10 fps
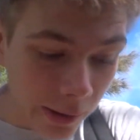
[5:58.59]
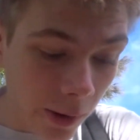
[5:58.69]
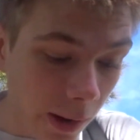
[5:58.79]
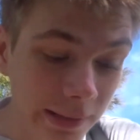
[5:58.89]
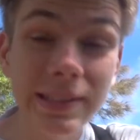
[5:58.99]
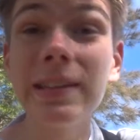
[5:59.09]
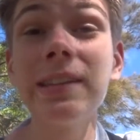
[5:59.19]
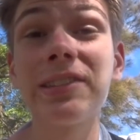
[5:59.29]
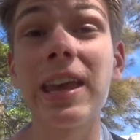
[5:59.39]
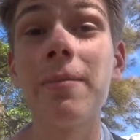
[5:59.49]
don't know, I did
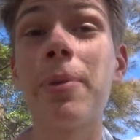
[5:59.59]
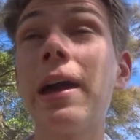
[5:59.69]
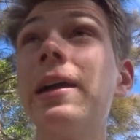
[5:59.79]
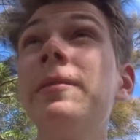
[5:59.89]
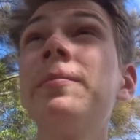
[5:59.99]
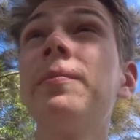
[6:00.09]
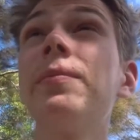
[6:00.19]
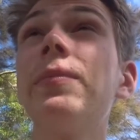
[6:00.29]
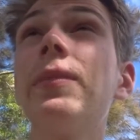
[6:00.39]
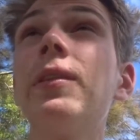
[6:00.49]
this
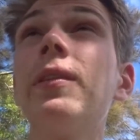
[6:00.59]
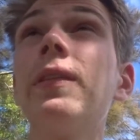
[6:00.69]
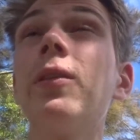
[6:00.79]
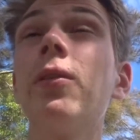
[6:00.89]
campaign